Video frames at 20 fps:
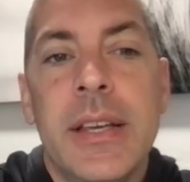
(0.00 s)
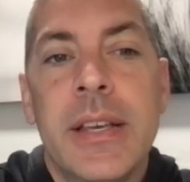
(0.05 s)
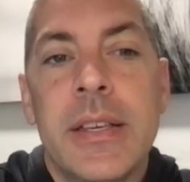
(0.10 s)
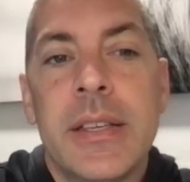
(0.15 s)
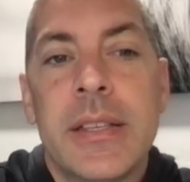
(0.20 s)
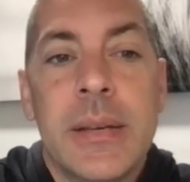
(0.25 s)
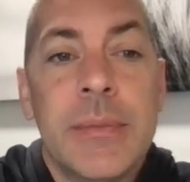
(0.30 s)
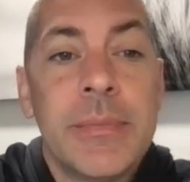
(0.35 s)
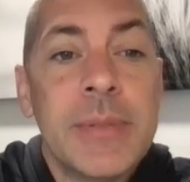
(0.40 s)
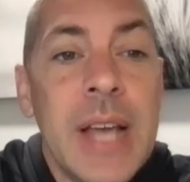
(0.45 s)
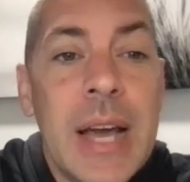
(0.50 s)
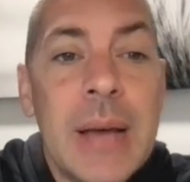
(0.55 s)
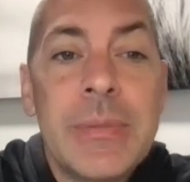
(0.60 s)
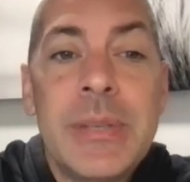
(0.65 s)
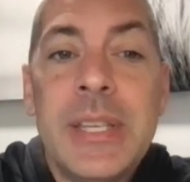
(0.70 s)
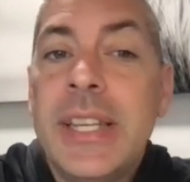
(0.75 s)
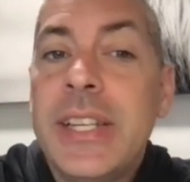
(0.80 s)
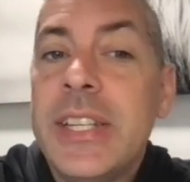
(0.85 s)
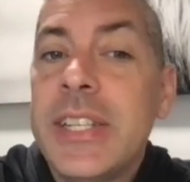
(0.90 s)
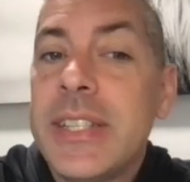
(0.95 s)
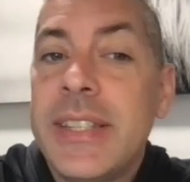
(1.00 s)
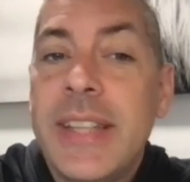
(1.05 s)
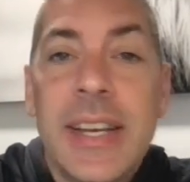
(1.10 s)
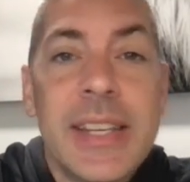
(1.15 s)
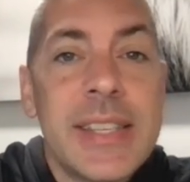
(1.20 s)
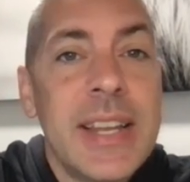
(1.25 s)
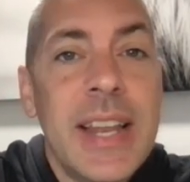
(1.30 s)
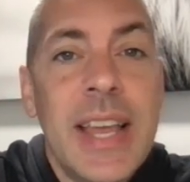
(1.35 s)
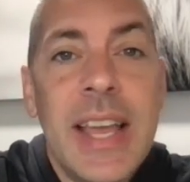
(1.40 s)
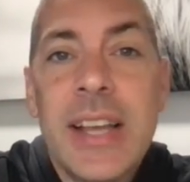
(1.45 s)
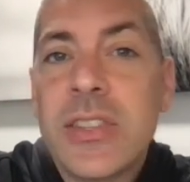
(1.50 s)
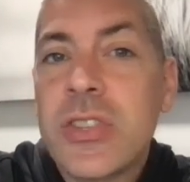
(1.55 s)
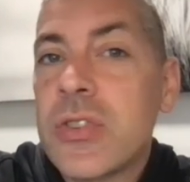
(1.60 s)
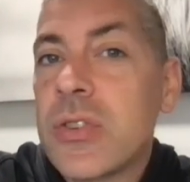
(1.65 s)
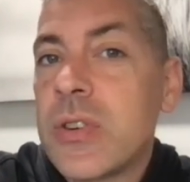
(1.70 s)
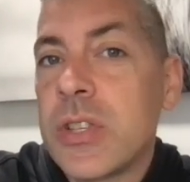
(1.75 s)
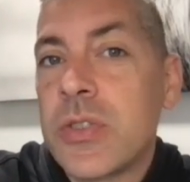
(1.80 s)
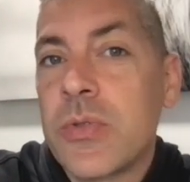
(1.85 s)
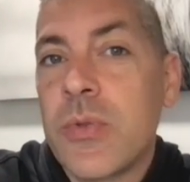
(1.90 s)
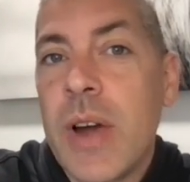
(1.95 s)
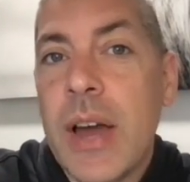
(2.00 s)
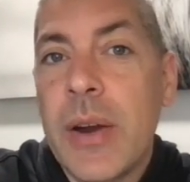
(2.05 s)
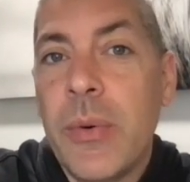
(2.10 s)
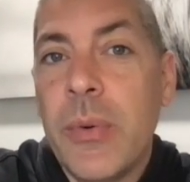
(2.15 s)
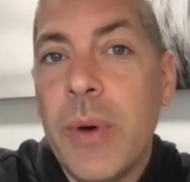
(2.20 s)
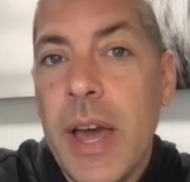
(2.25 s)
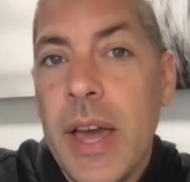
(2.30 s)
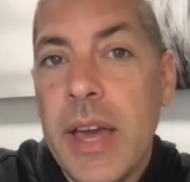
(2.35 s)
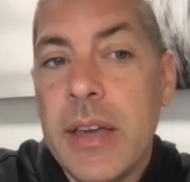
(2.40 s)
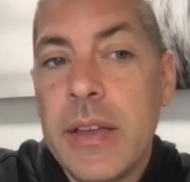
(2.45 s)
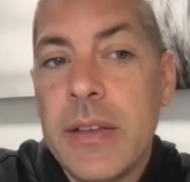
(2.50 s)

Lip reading: Sometimes he just doesn't answer us right away.